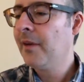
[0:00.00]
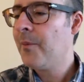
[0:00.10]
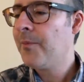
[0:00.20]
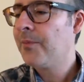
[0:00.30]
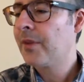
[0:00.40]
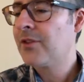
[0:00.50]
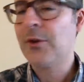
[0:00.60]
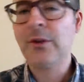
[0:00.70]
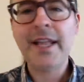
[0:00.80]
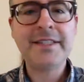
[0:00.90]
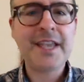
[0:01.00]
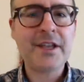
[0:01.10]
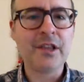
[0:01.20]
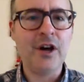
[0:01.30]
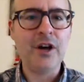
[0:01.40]
So let's take a
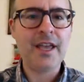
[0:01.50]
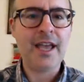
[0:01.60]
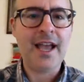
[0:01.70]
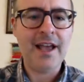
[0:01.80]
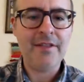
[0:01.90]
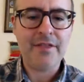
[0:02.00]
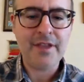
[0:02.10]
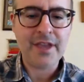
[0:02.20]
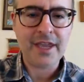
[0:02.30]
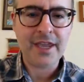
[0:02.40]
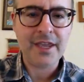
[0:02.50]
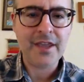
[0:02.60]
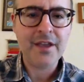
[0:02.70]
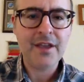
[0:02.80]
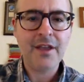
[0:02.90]
look at the
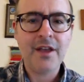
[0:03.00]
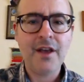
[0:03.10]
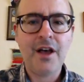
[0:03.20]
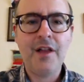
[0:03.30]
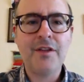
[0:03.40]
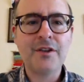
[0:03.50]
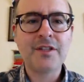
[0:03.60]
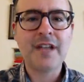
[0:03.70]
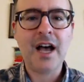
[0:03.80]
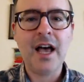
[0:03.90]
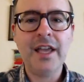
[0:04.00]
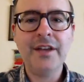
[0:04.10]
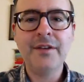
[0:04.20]
other side